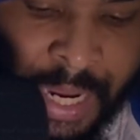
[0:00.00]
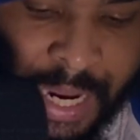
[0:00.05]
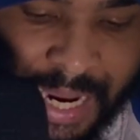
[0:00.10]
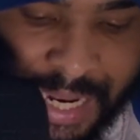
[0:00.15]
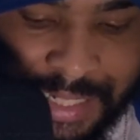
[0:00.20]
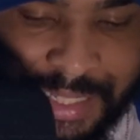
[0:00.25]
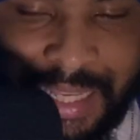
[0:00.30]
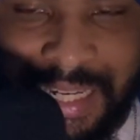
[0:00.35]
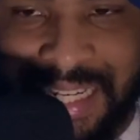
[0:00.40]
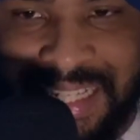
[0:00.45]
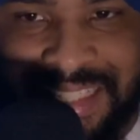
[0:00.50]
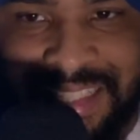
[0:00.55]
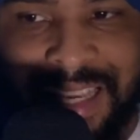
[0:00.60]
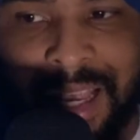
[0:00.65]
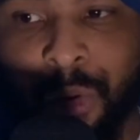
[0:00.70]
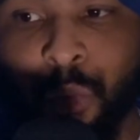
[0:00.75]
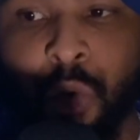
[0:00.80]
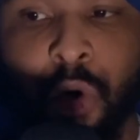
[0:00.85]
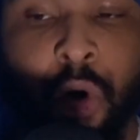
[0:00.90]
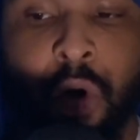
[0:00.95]
And then he
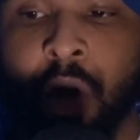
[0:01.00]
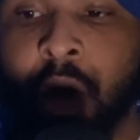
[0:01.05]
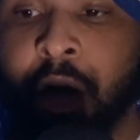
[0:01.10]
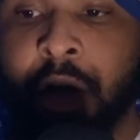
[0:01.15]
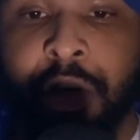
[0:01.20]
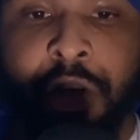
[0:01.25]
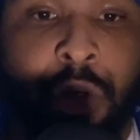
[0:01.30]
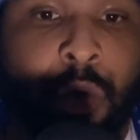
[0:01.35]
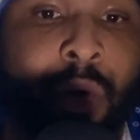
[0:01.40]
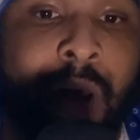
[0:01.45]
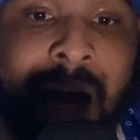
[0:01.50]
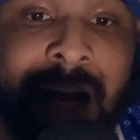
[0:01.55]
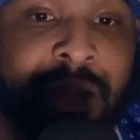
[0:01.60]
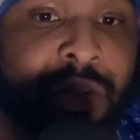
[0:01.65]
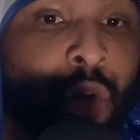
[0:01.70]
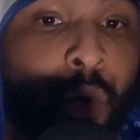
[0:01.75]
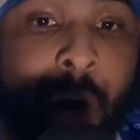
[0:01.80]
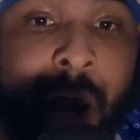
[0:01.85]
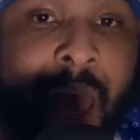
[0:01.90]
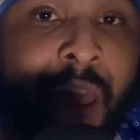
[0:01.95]
said, well, you guys
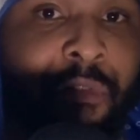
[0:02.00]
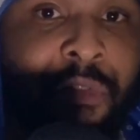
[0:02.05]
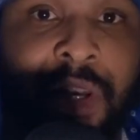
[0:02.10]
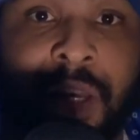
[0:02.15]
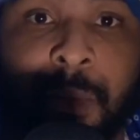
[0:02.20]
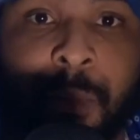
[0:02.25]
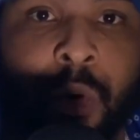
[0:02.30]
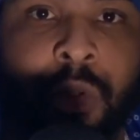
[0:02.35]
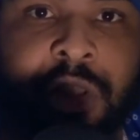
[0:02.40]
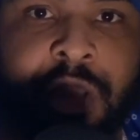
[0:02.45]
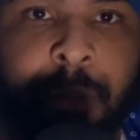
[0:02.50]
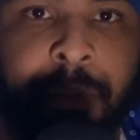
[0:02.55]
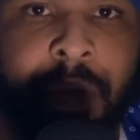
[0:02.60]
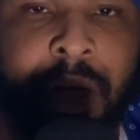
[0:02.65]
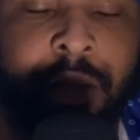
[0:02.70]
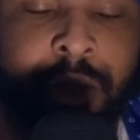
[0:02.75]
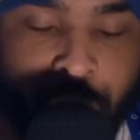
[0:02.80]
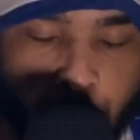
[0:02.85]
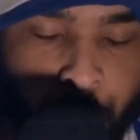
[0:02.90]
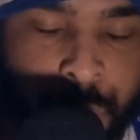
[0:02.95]
don't have any
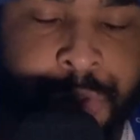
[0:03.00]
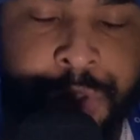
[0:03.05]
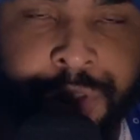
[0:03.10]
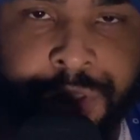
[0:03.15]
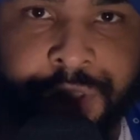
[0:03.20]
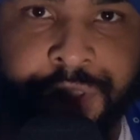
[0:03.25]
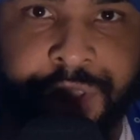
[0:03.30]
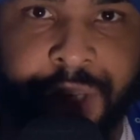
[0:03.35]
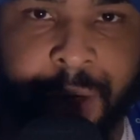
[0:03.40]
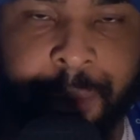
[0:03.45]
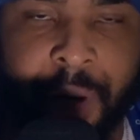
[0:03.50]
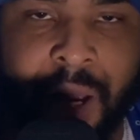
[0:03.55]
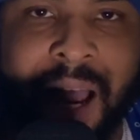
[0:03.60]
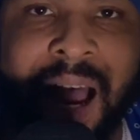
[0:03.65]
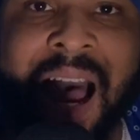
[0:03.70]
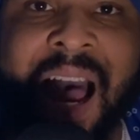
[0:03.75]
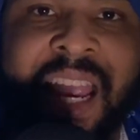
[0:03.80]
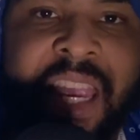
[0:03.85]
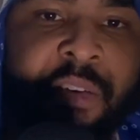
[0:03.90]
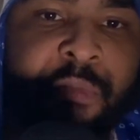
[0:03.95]
multiplayers. Ghost of Tsushima.
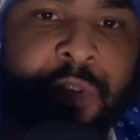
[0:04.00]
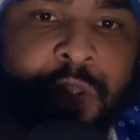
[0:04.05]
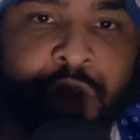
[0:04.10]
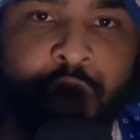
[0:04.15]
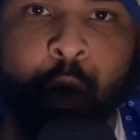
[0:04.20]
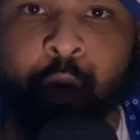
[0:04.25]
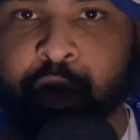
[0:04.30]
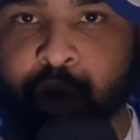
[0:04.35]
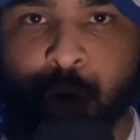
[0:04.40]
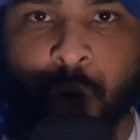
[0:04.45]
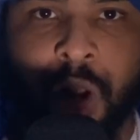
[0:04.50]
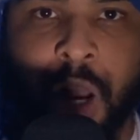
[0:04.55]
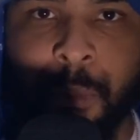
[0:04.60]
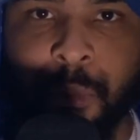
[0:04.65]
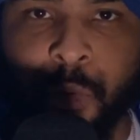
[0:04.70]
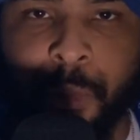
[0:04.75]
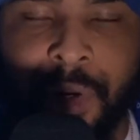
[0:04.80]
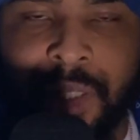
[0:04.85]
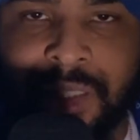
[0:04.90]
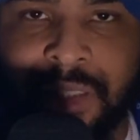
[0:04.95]
I even showed you a
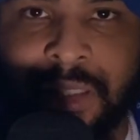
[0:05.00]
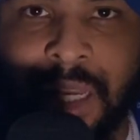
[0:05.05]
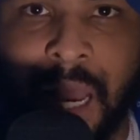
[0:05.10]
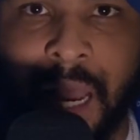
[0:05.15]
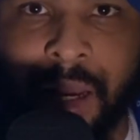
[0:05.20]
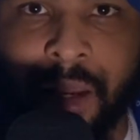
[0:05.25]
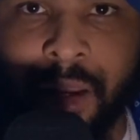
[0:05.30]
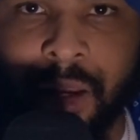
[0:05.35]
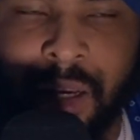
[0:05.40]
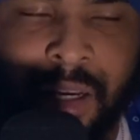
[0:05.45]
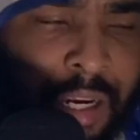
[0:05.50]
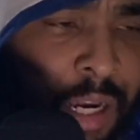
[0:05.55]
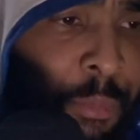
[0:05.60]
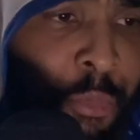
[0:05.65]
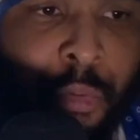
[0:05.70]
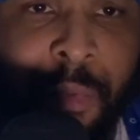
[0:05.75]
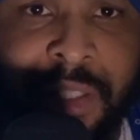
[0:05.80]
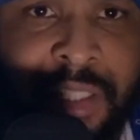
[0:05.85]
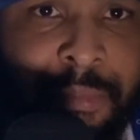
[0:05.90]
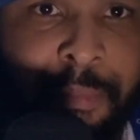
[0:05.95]
couple months back
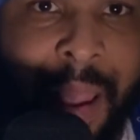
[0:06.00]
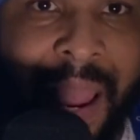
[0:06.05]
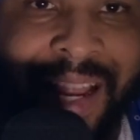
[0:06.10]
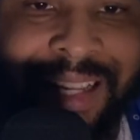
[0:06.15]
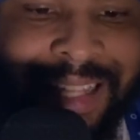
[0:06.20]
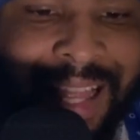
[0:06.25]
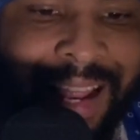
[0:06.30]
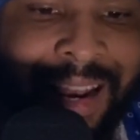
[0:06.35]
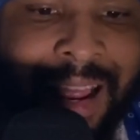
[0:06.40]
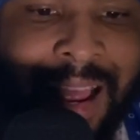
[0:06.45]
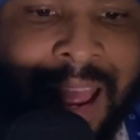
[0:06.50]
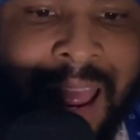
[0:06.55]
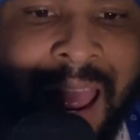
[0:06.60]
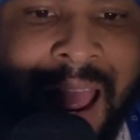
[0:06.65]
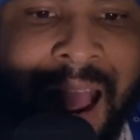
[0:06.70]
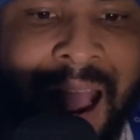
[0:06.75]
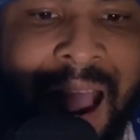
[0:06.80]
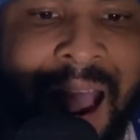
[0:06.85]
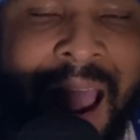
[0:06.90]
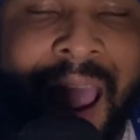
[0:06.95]
that
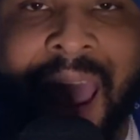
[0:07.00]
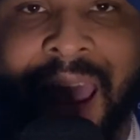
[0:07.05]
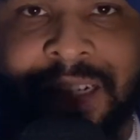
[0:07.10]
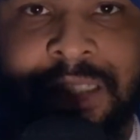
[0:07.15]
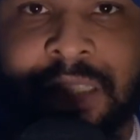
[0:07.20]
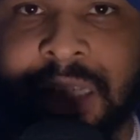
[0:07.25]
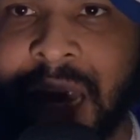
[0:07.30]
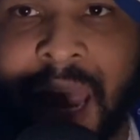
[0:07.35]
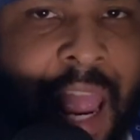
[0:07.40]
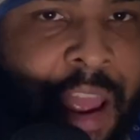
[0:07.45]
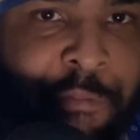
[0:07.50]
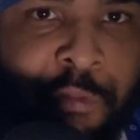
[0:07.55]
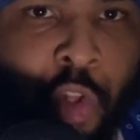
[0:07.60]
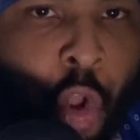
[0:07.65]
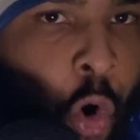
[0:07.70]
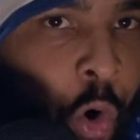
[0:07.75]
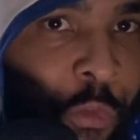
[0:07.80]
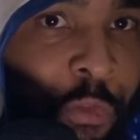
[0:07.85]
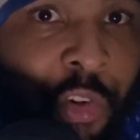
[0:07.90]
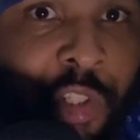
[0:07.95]
I actually have
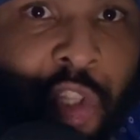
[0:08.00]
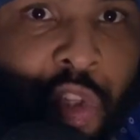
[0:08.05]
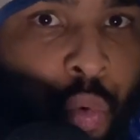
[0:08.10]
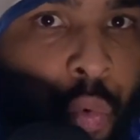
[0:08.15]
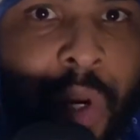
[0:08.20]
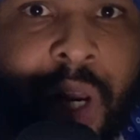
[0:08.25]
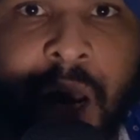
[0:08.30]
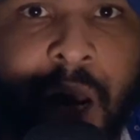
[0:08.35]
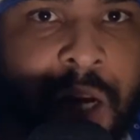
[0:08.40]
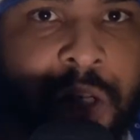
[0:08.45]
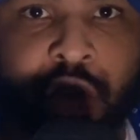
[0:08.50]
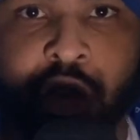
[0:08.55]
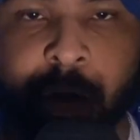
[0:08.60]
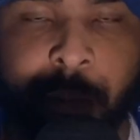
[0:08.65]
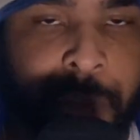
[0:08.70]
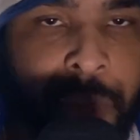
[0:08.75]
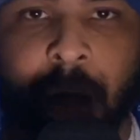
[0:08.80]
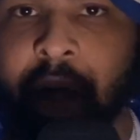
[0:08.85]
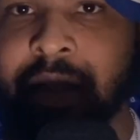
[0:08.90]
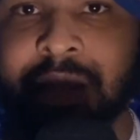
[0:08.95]
over
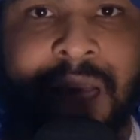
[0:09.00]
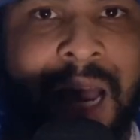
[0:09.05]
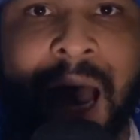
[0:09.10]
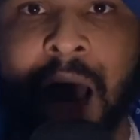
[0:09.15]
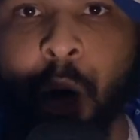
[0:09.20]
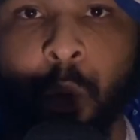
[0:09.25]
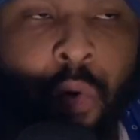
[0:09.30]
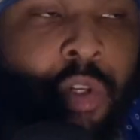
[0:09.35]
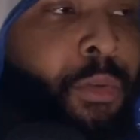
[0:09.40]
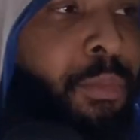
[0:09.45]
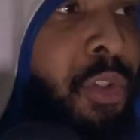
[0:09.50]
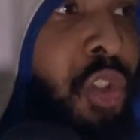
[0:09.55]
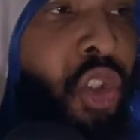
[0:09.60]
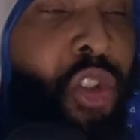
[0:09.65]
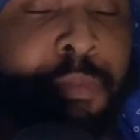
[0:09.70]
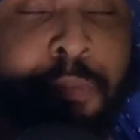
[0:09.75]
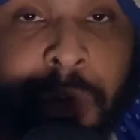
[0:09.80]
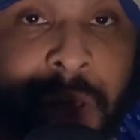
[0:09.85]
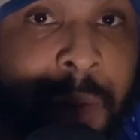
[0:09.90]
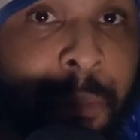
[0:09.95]
300 plus hours, but
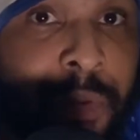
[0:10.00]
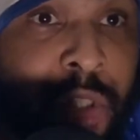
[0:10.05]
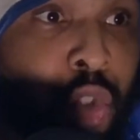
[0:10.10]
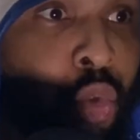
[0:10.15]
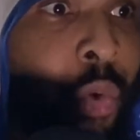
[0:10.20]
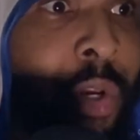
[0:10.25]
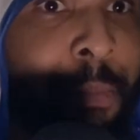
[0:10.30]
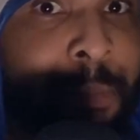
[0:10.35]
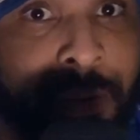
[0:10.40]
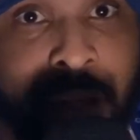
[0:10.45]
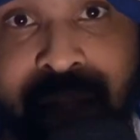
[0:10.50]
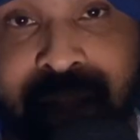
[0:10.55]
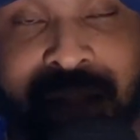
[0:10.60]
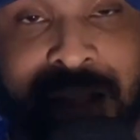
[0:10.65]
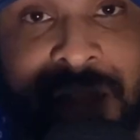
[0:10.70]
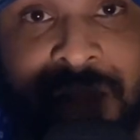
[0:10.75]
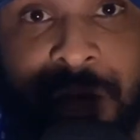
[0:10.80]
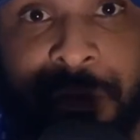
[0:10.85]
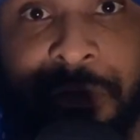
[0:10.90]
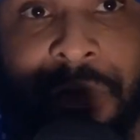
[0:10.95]
split between
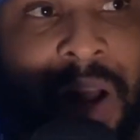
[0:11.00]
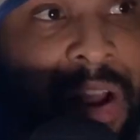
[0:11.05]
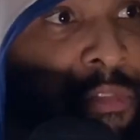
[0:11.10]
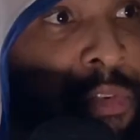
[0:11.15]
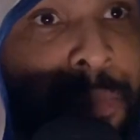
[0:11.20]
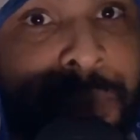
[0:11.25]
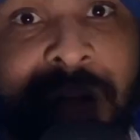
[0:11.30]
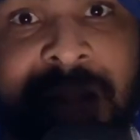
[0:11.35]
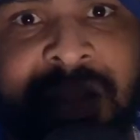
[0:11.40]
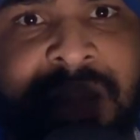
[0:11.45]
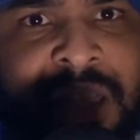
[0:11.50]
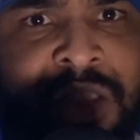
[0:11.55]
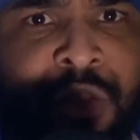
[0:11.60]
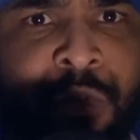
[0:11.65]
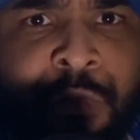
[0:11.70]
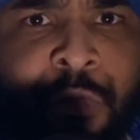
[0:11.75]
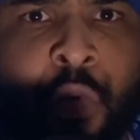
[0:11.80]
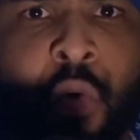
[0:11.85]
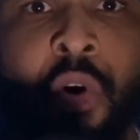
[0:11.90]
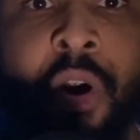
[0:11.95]
PlayStation 5 and
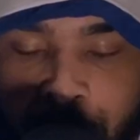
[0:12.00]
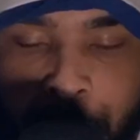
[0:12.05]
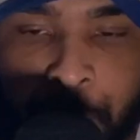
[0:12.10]
PlayStation 4.